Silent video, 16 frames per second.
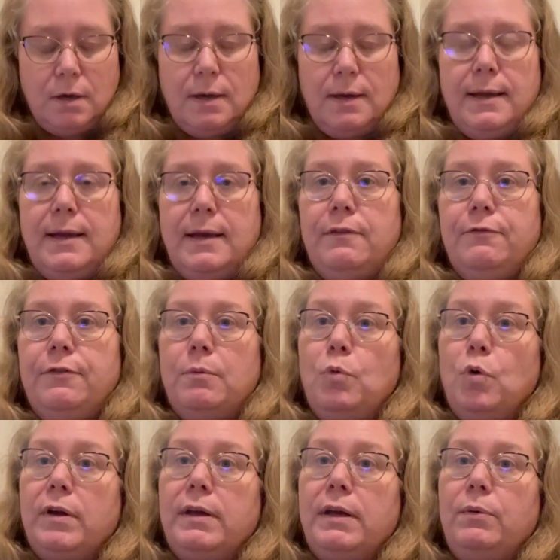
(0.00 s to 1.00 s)
and from
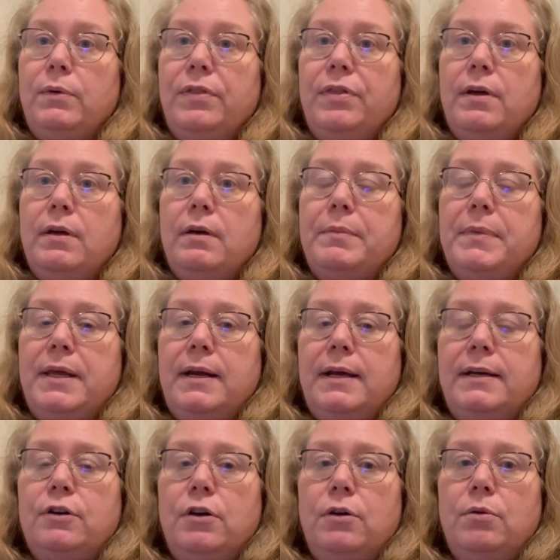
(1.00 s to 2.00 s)
working with him and I
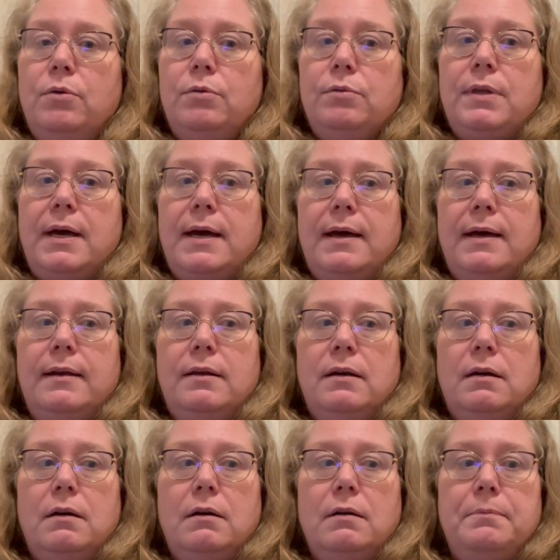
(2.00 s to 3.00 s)
know that
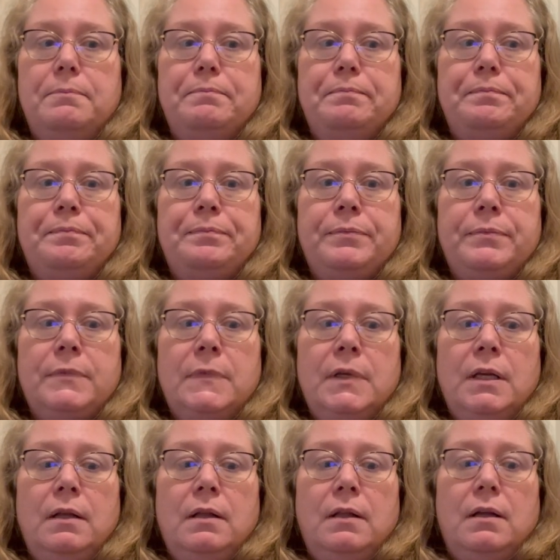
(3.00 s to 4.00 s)
um
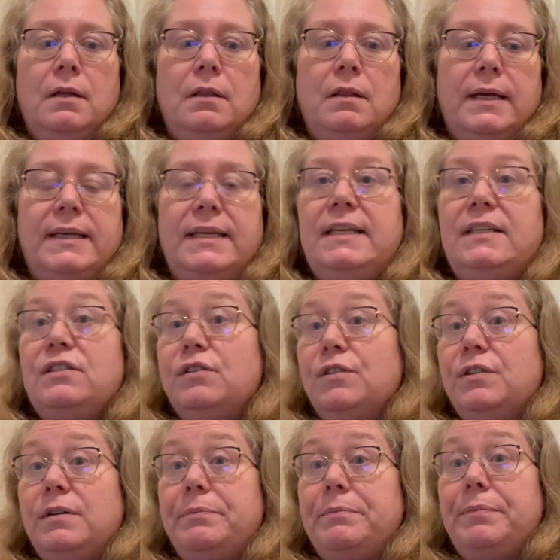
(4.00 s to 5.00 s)
like he's
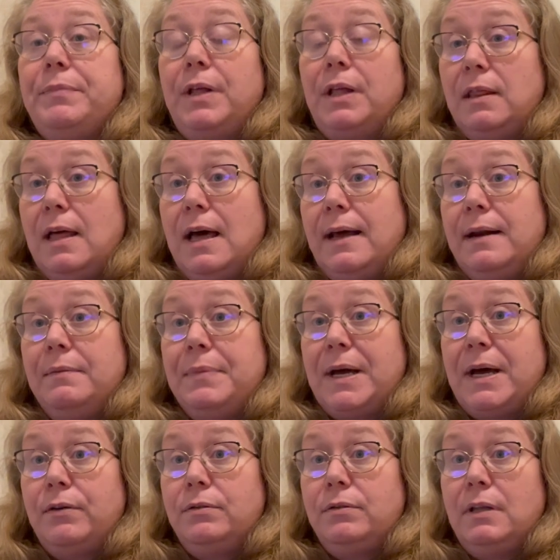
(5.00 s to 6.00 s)
learned a, a lot
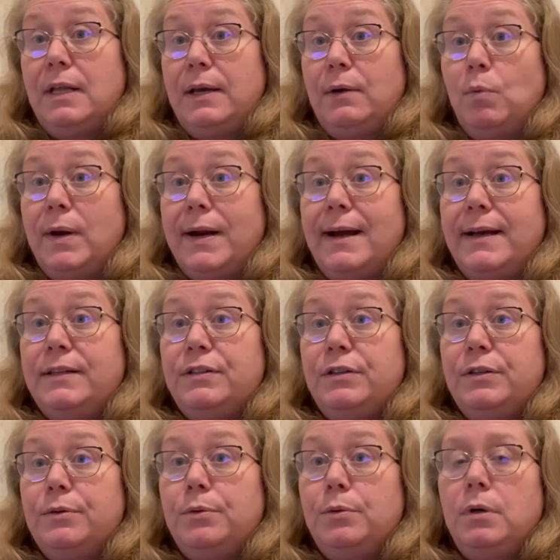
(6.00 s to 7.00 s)
about like what I
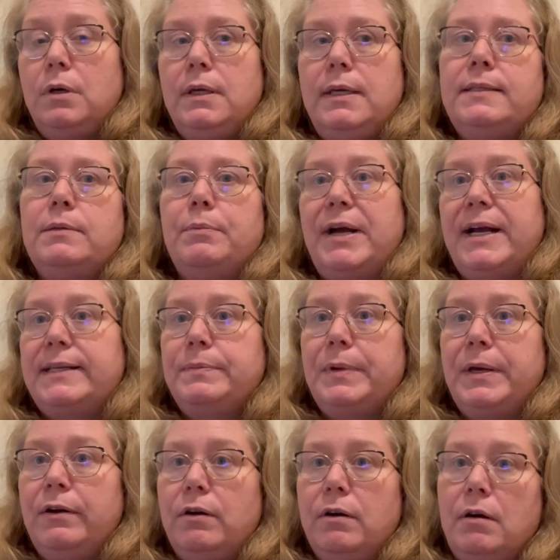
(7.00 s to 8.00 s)
do. He's a brass
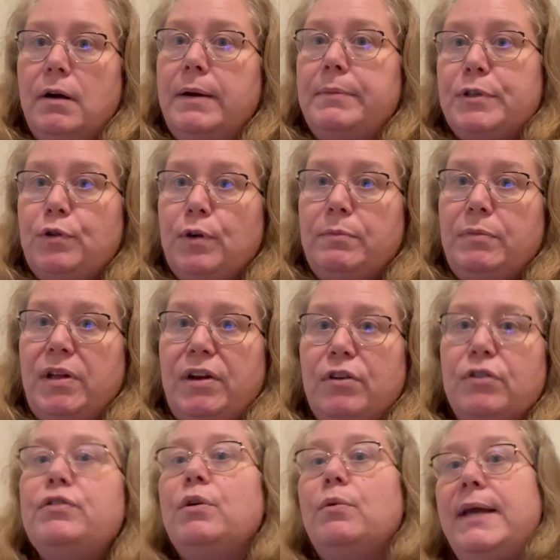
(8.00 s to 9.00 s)
player, I'm a string
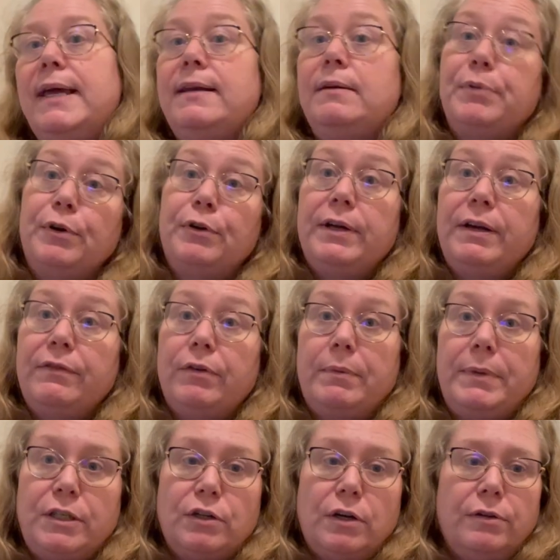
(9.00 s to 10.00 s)
player, so we end up learning
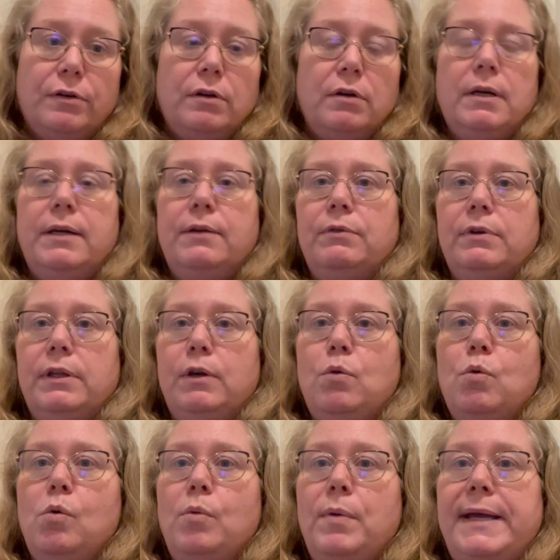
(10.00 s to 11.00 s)
from each other in really
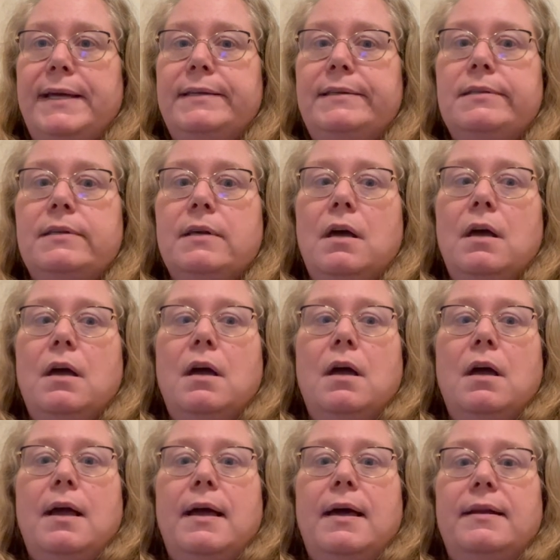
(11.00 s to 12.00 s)
cool ways.
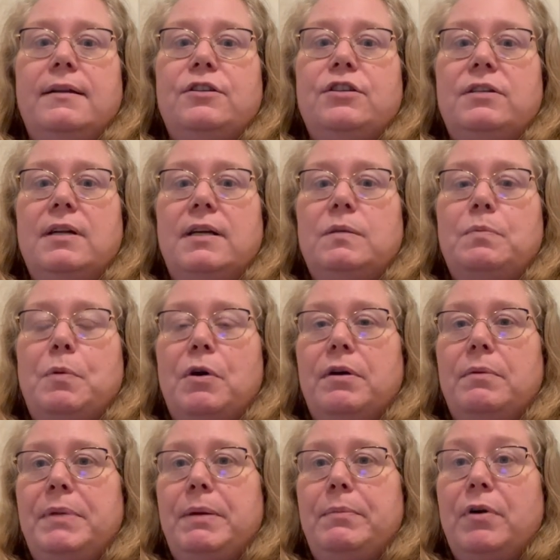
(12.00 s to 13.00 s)
And it's just nice
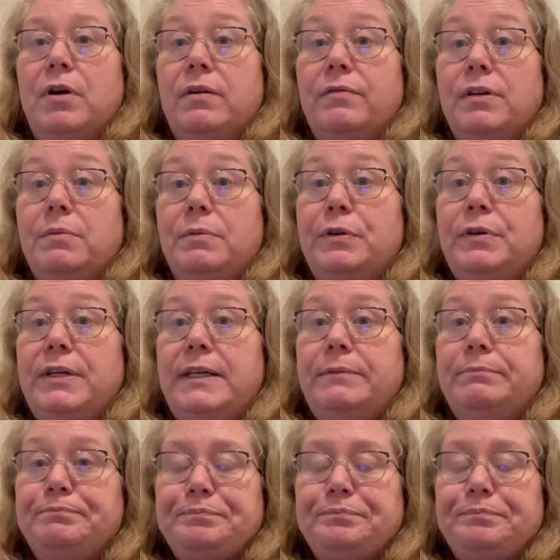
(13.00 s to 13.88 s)
part being part of a community.